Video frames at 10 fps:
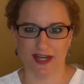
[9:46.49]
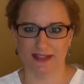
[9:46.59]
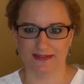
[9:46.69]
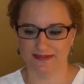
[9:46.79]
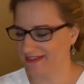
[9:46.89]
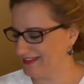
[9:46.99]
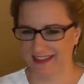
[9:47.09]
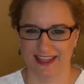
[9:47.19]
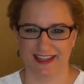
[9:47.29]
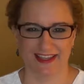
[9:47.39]
trying
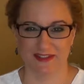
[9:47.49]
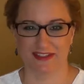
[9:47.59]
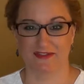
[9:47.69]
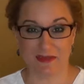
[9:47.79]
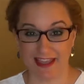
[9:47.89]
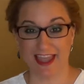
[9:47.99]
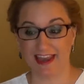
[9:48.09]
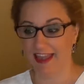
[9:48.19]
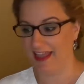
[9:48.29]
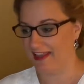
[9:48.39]
to get used to filming
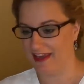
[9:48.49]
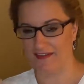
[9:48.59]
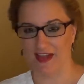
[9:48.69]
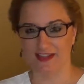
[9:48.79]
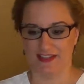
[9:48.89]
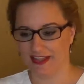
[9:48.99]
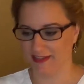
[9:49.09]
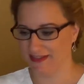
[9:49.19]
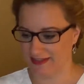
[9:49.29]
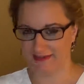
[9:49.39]
again and then having all of these
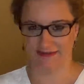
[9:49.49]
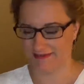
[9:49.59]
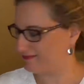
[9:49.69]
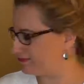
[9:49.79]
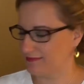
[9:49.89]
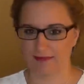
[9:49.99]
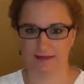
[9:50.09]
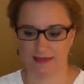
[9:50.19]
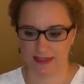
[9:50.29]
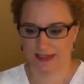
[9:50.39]
other
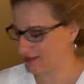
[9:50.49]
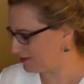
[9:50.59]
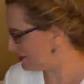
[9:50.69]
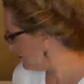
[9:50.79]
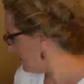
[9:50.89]
things to deal with.